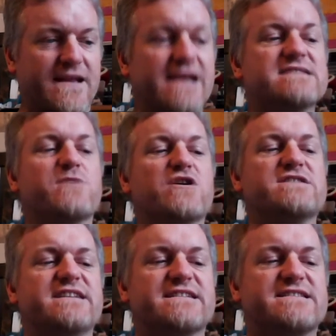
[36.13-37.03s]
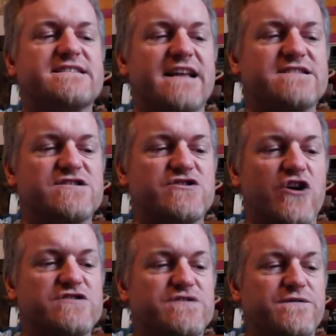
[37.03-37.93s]
His mercy extends to
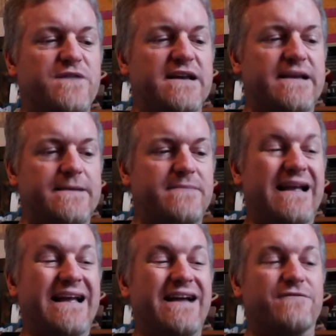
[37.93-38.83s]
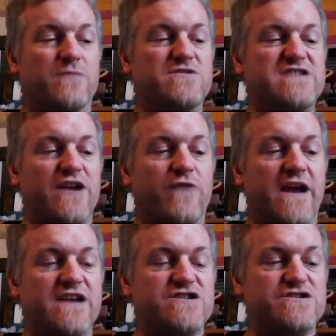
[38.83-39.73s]
those who fear him from
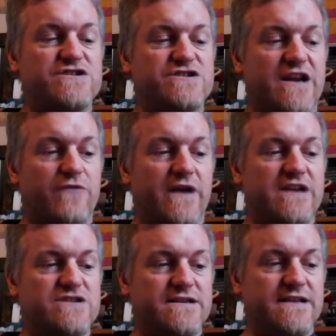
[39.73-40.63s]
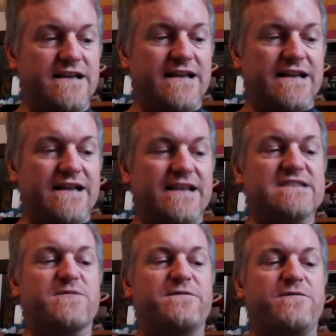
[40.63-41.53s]
generation to generation. He
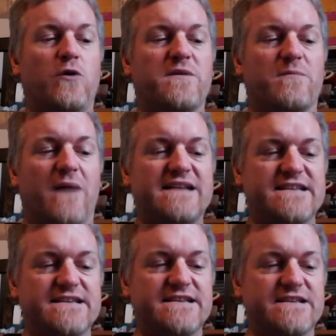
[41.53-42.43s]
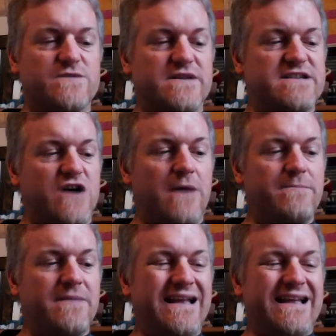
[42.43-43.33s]
has performed mighty deeds with his
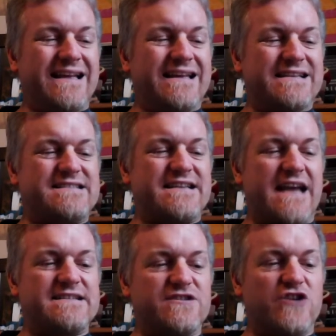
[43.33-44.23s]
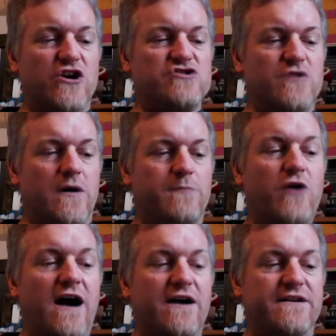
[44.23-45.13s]
arm. He has scattered those who are
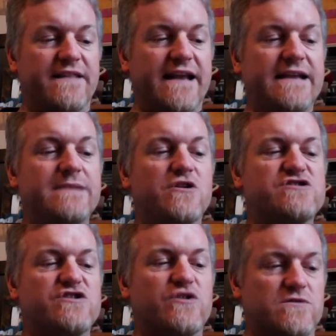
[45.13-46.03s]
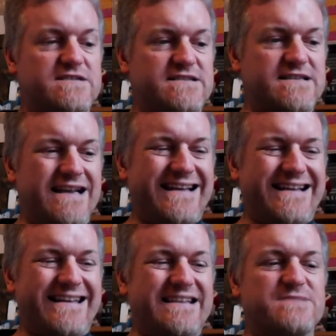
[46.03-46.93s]
proud in their inmost thoughts.
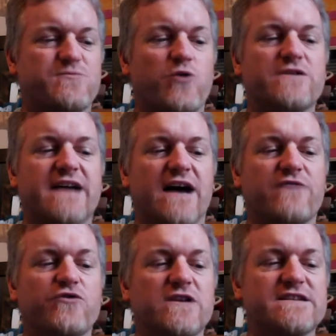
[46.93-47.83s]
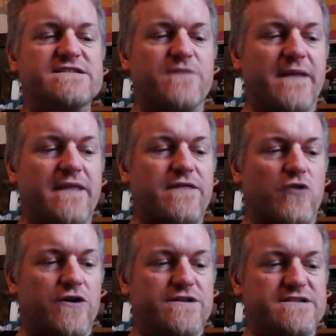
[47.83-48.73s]
He has brought down rulers from their
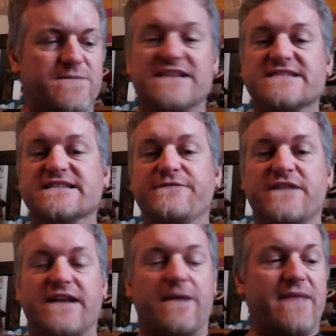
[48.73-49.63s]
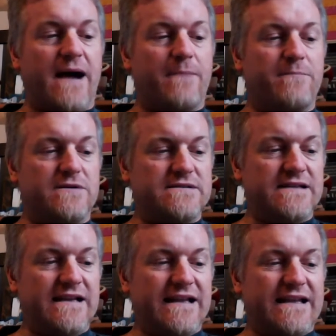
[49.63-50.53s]
thrones, but has lifted up the humble.
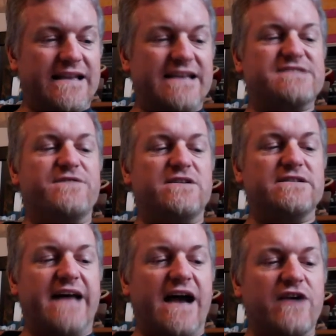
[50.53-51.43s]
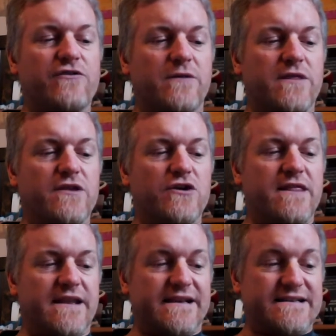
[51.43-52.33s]
He has filled the hungry with good
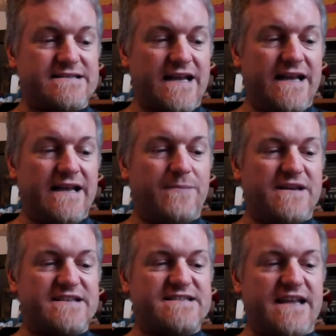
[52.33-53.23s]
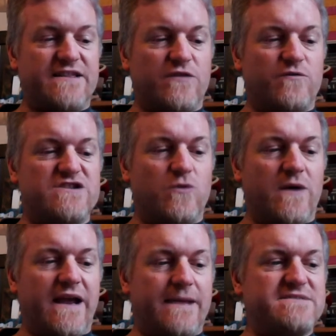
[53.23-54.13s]
things, but has sent the rich
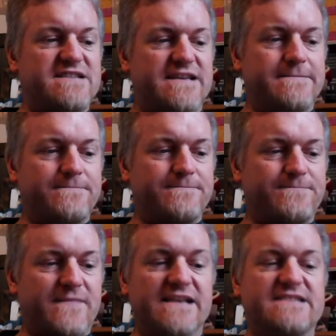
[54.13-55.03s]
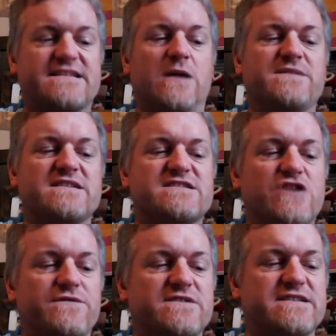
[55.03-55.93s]
away empty. He has helped his
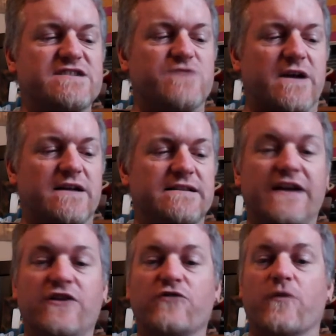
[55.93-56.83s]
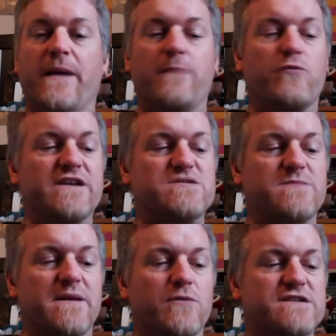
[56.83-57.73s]
servant Israel, remembering to
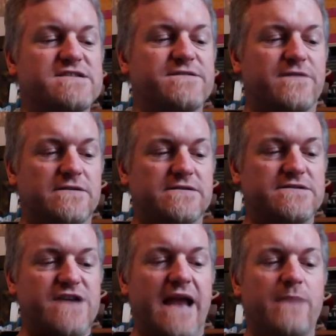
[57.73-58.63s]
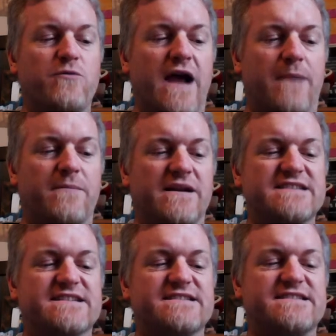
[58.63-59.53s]
be merciful to Abraham and
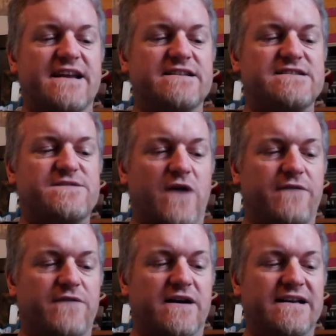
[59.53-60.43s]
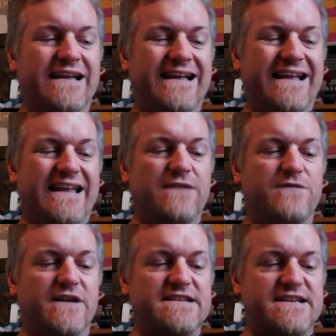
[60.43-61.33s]
his descendants forever,
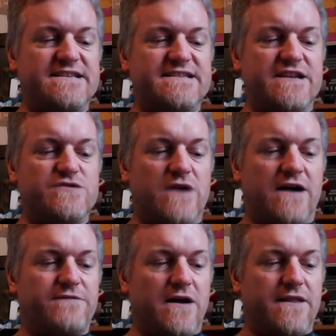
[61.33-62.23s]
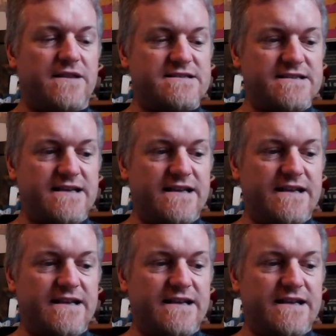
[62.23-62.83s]
even as he said to our fathers.